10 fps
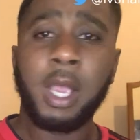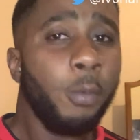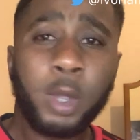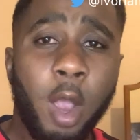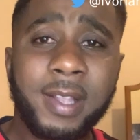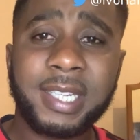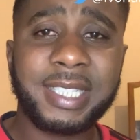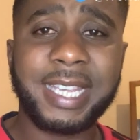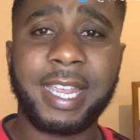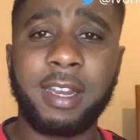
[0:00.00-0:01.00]
We got into the
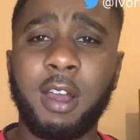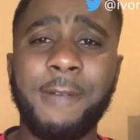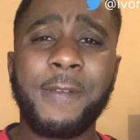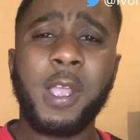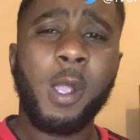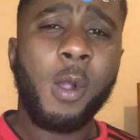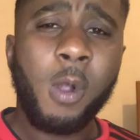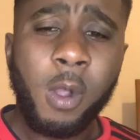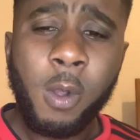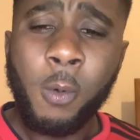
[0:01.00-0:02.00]
second half,
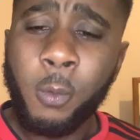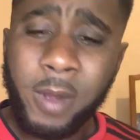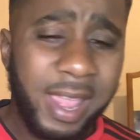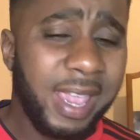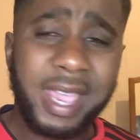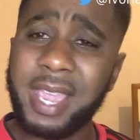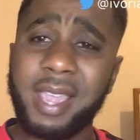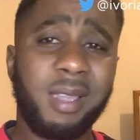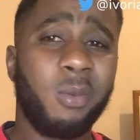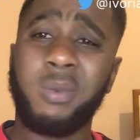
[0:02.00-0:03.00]
we
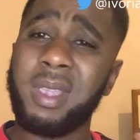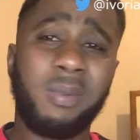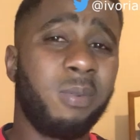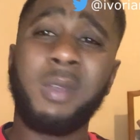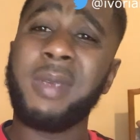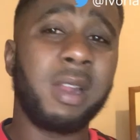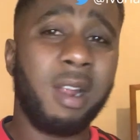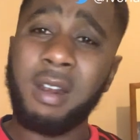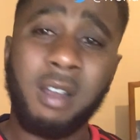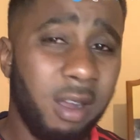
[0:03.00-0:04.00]
read
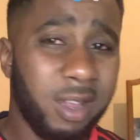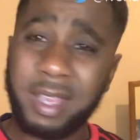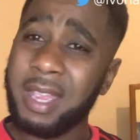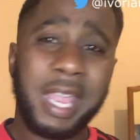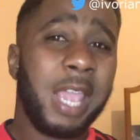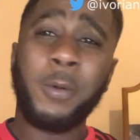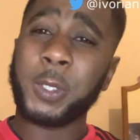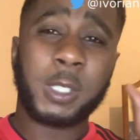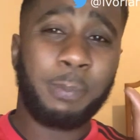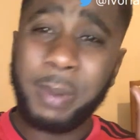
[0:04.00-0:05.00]
our luck. It
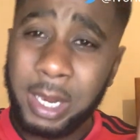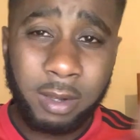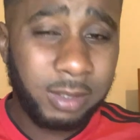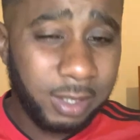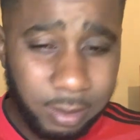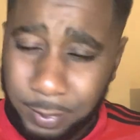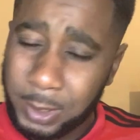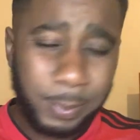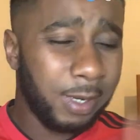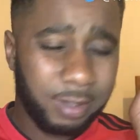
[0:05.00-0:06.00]
was spin on
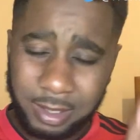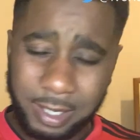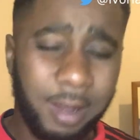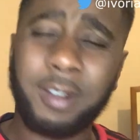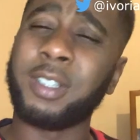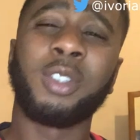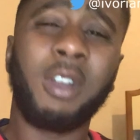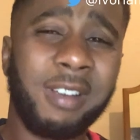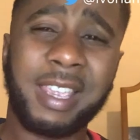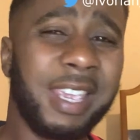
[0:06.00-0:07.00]
the tail of the
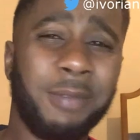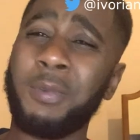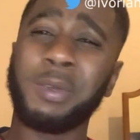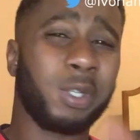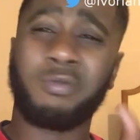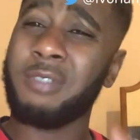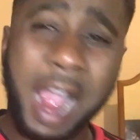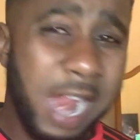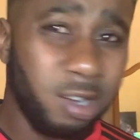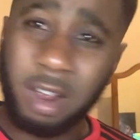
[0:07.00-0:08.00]
donkey. We were just
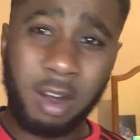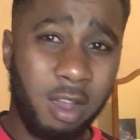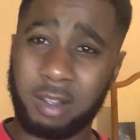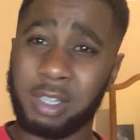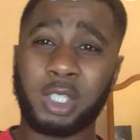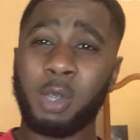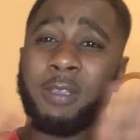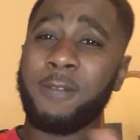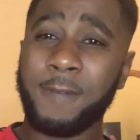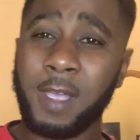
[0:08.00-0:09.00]
riding our luck until
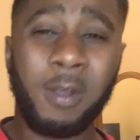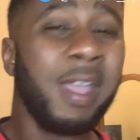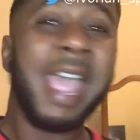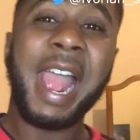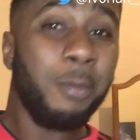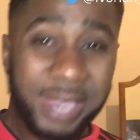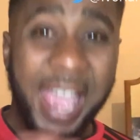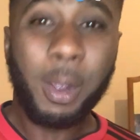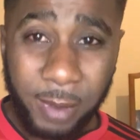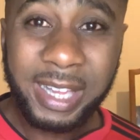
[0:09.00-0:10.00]
we fell. And
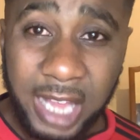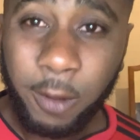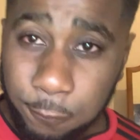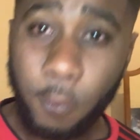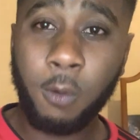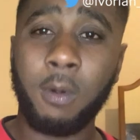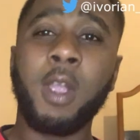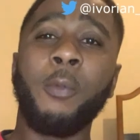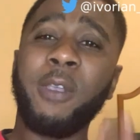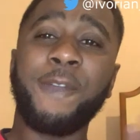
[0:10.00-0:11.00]
yet we did fall.
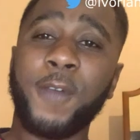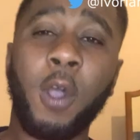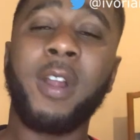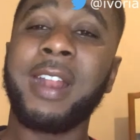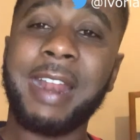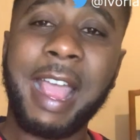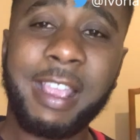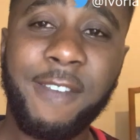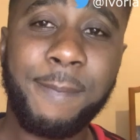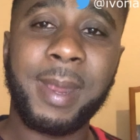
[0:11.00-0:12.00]
We fell on the
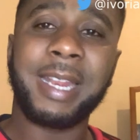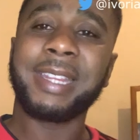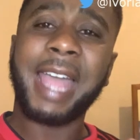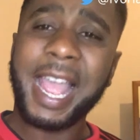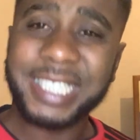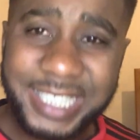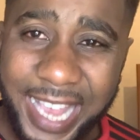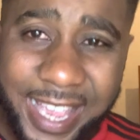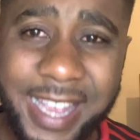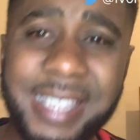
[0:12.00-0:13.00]
90th minute, dying
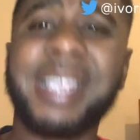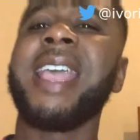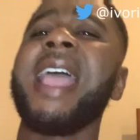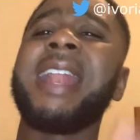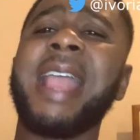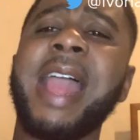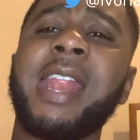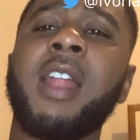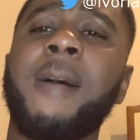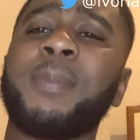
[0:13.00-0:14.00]
seconds, and it
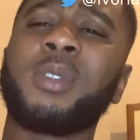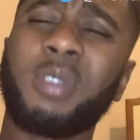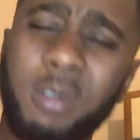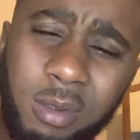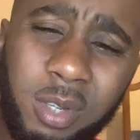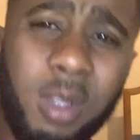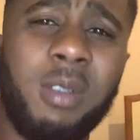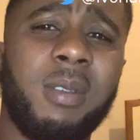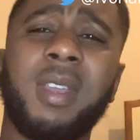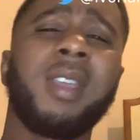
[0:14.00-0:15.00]
ended up
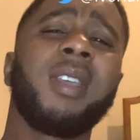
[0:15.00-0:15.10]
2-2.